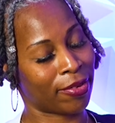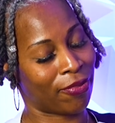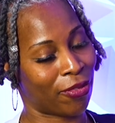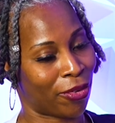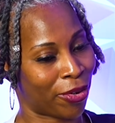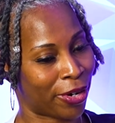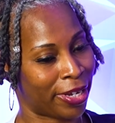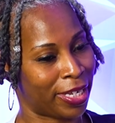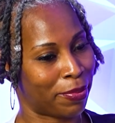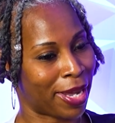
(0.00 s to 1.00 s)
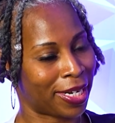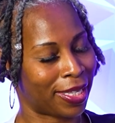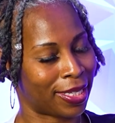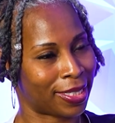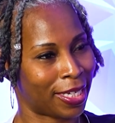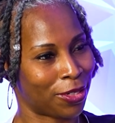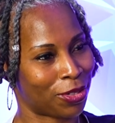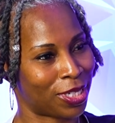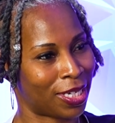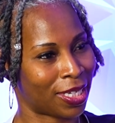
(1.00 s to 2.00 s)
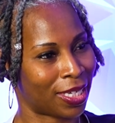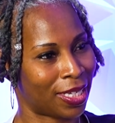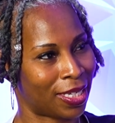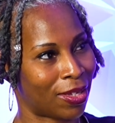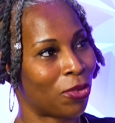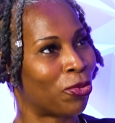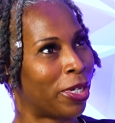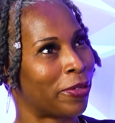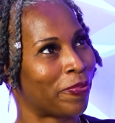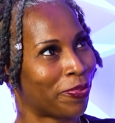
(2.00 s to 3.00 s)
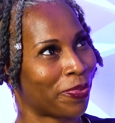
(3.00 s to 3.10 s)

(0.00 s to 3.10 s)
for anybody that's interested in getting it? Oh, well,